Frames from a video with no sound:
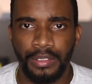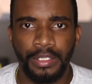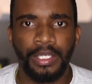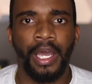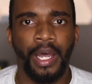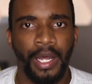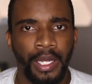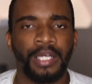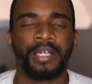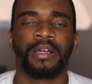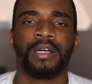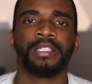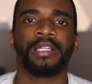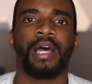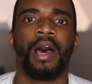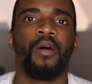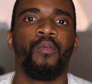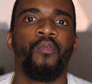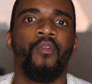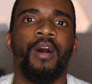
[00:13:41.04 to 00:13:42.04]
Yeah, because
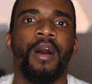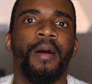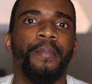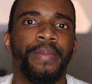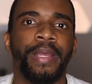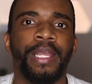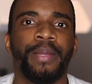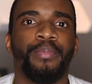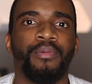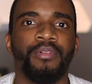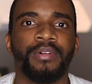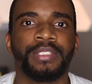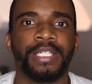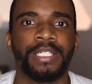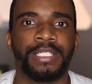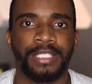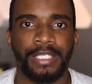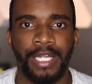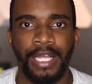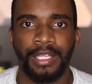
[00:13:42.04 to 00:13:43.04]
I want people
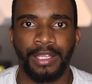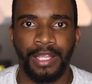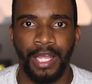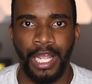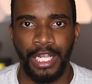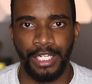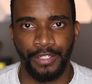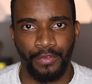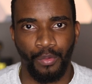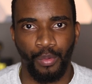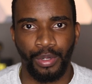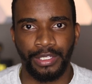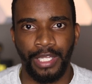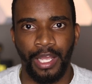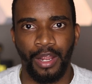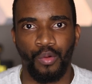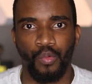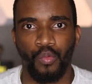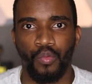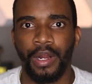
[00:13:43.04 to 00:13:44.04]
to see things for what
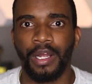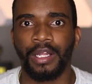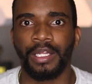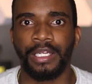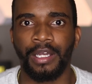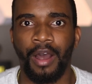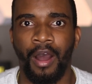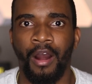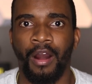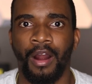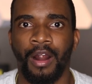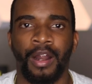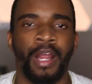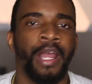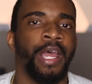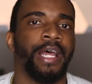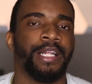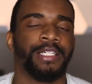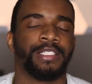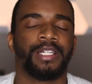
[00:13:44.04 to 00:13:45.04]
they really are.
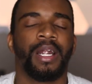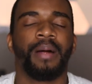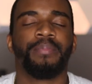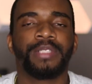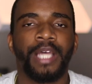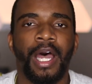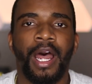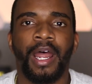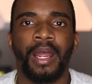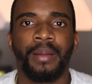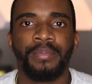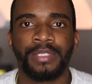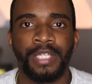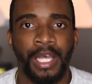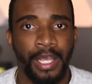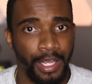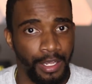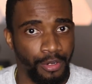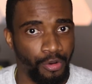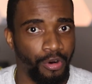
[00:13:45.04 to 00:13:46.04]
And sometimes
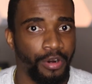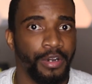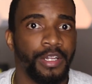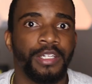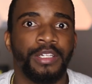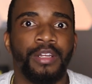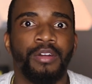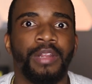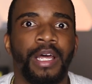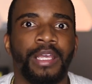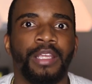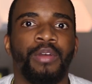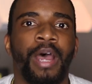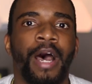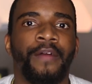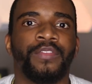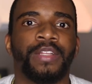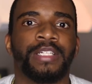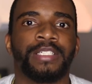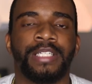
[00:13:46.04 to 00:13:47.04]
in order to do that, you
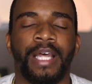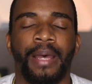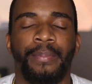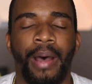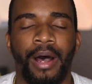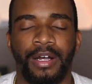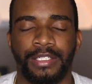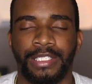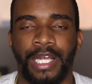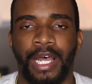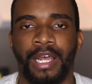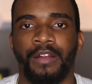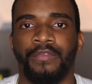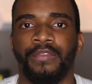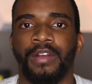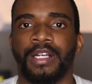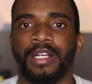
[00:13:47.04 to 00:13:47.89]
have to step outside of